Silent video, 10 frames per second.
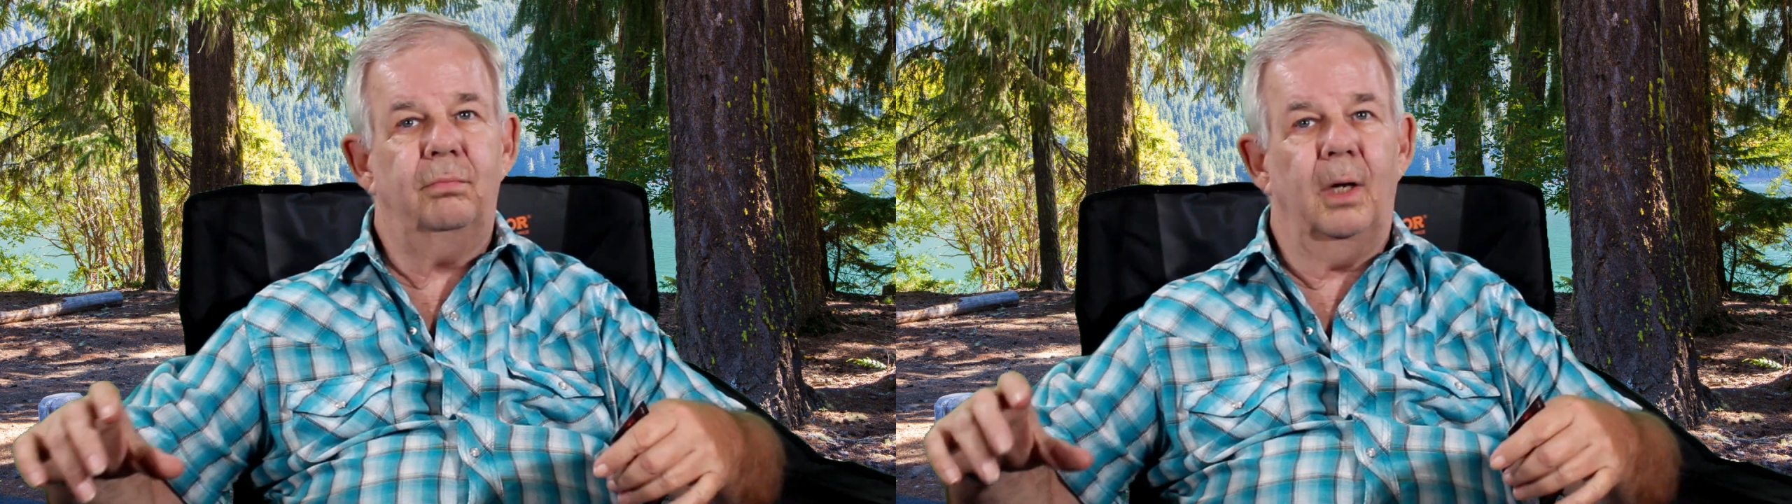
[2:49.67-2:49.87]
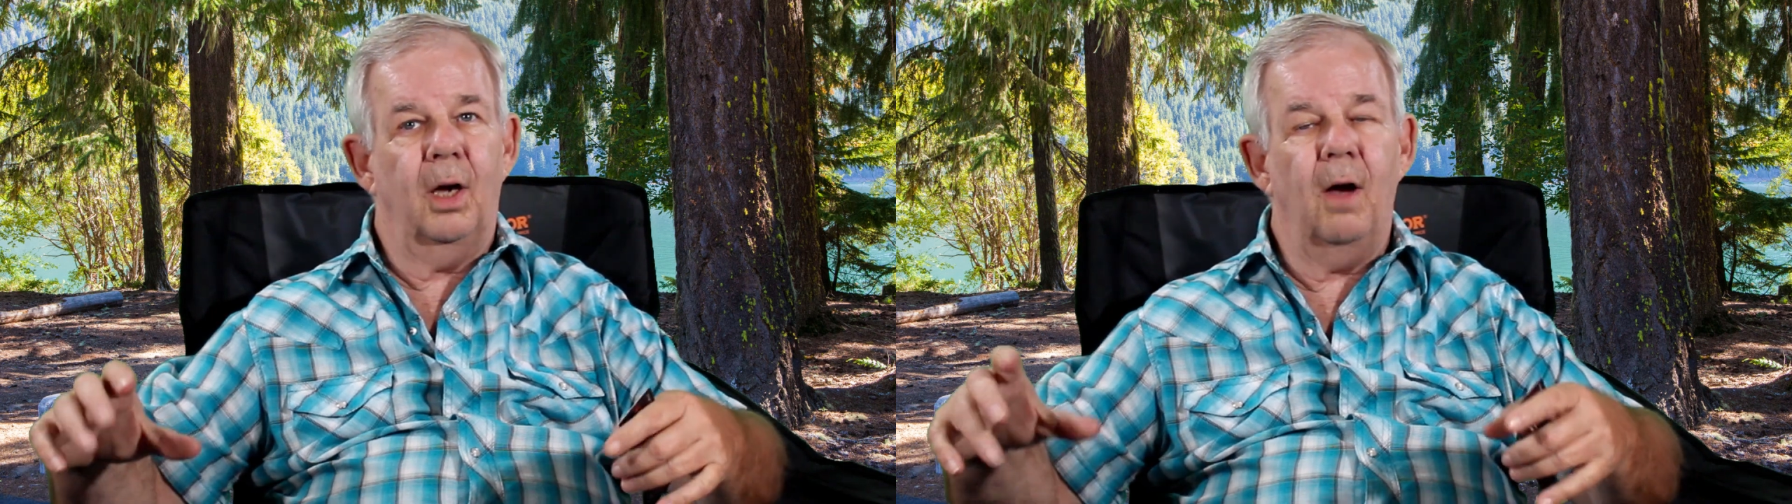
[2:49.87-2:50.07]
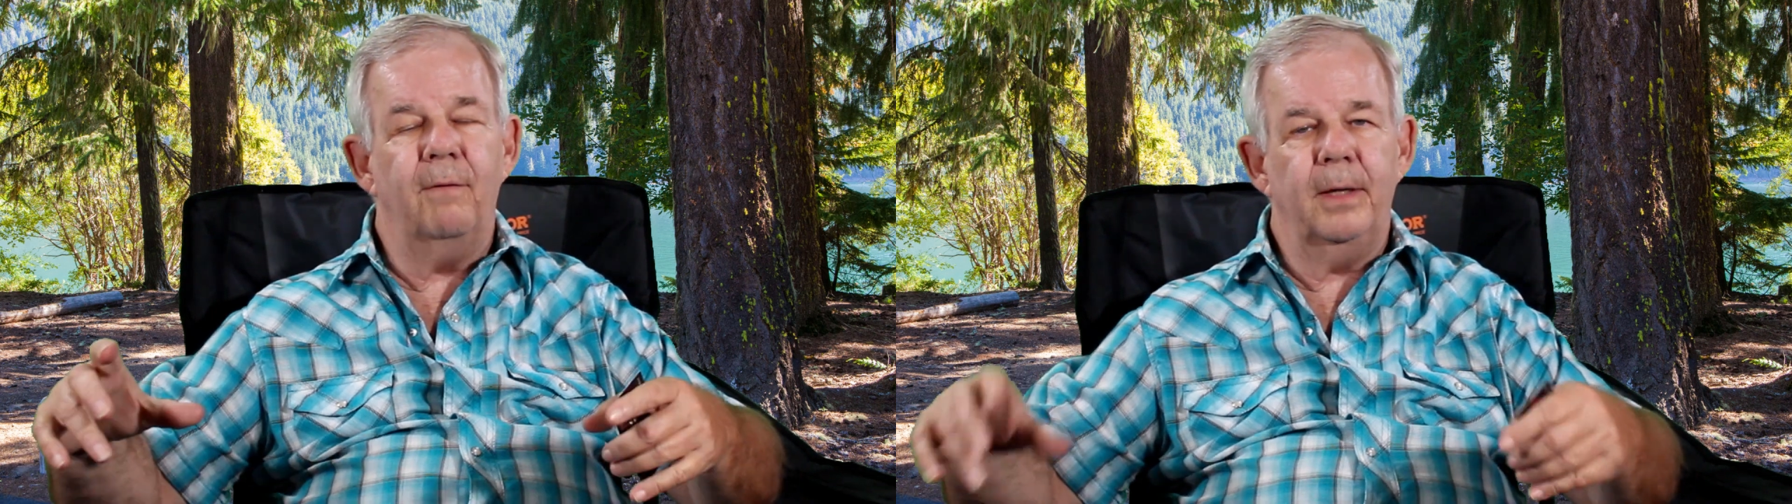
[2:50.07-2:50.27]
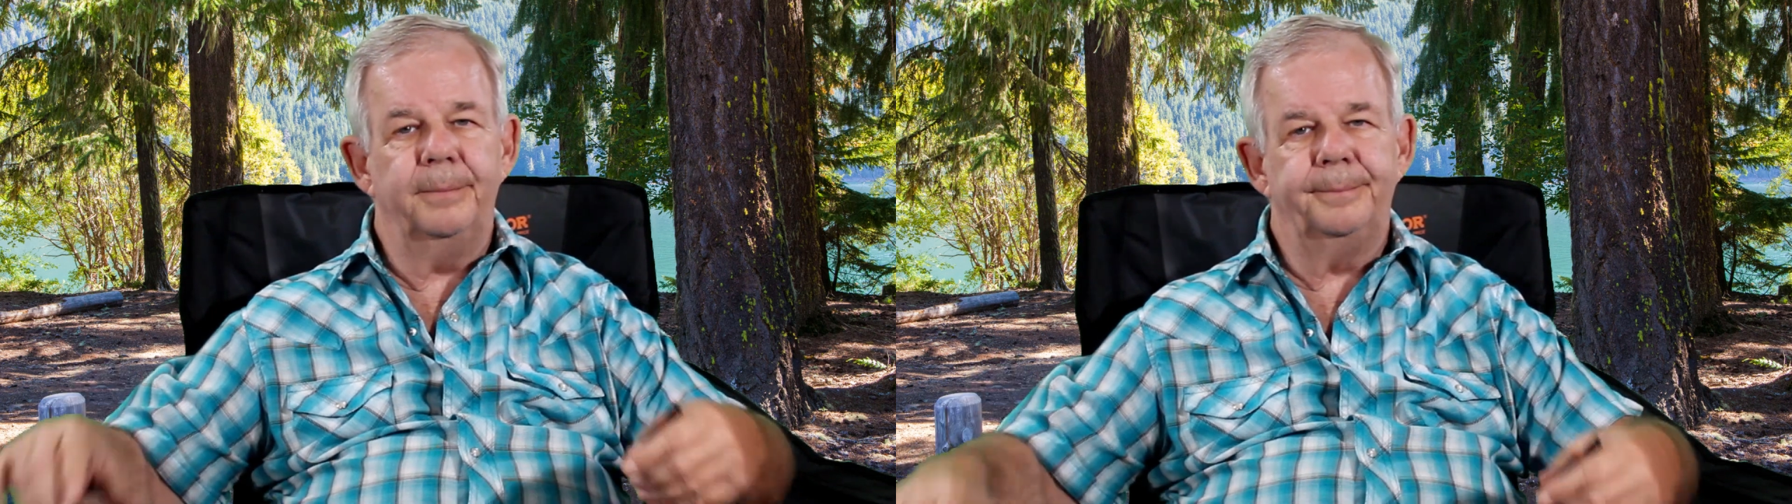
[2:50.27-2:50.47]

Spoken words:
oven.